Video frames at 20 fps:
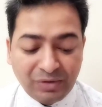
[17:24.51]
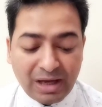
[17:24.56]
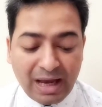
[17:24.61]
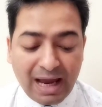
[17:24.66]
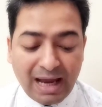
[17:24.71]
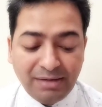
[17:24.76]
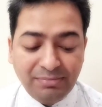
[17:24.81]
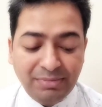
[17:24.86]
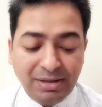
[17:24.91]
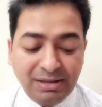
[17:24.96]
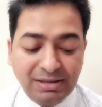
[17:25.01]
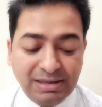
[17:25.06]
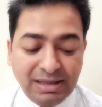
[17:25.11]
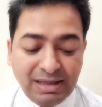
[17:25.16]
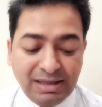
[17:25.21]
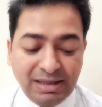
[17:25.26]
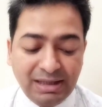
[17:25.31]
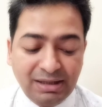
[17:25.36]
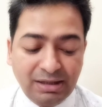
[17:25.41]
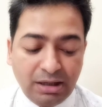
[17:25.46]
And
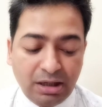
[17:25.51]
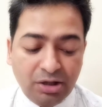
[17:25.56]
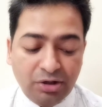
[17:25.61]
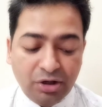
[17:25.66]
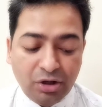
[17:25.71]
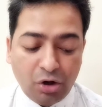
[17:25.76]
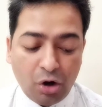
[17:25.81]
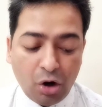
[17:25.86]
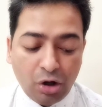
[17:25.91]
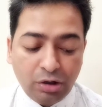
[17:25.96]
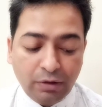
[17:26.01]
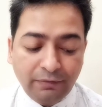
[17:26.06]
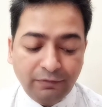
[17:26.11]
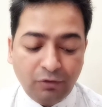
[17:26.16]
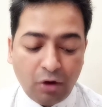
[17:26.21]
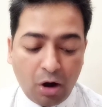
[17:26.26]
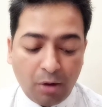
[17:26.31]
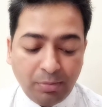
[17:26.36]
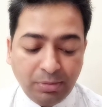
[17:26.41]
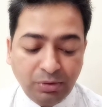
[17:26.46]
maintaining a record of
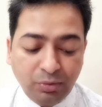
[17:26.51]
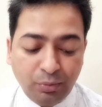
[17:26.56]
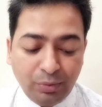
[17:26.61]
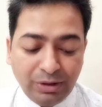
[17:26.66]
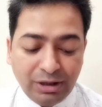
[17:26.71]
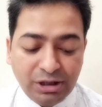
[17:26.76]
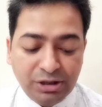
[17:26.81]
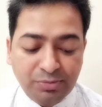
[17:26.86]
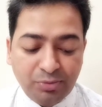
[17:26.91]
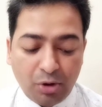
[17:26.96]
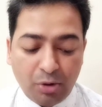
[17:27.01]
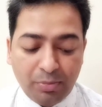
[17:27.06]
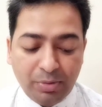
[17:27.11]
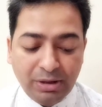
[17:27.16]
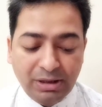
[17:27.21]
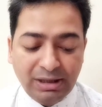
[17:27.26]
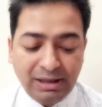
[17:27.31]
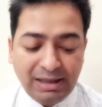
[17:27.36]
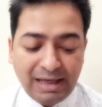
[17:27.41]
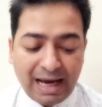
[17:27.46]
common village
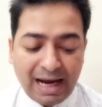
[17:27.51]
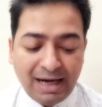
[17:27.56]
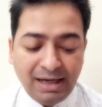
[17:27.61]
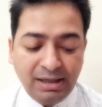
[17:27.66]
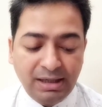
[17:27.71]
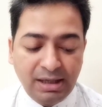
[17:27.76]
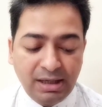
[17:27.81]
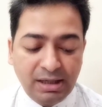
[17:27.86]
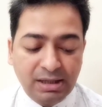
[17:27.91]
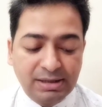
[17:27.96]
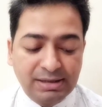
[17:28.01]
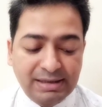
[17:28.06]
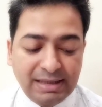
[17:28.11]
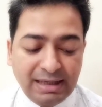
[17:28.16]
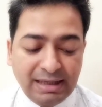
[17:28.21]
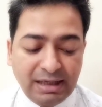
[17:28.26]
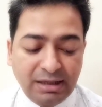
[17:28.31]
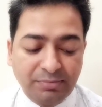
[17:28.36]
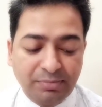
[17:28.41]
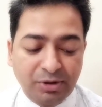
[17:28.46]
property and
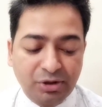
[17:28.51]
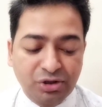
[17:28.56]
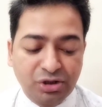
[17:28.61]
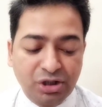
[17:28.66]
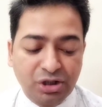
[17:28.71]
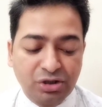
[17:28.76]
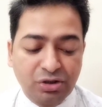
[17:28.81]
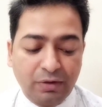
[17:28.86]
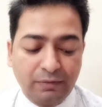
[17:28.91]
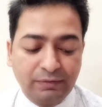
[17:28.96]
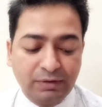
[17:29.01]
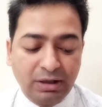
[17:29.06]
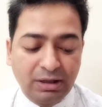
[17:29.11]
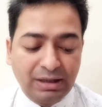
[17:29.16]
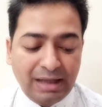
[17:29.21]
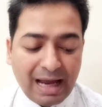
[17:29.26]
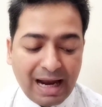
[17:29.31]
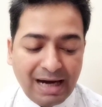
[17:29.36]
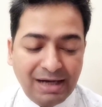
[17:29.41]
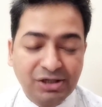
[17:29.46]
sale and purchase of the
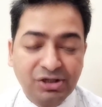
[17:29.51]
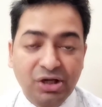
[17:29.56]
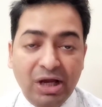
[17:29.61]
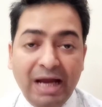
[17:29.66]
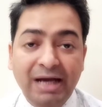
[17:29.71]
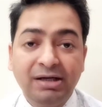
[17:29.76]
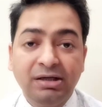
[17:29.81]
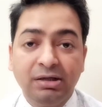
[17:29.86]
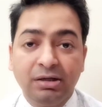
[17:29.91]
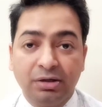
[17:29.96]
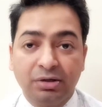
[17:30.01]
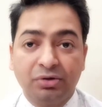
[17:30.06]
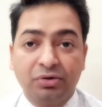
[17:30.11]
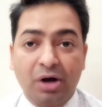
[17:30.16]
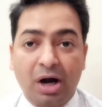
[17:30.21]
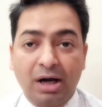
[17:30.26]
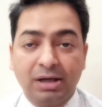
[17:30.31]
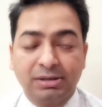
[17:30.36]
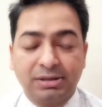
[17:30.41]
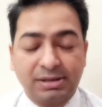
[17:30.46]
lands and
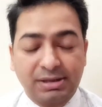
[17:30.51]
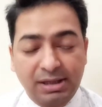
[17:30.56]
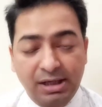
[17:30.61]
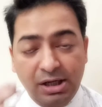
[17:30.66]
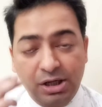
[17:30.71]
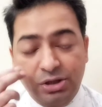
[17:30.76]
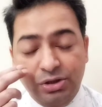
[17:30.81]
grants.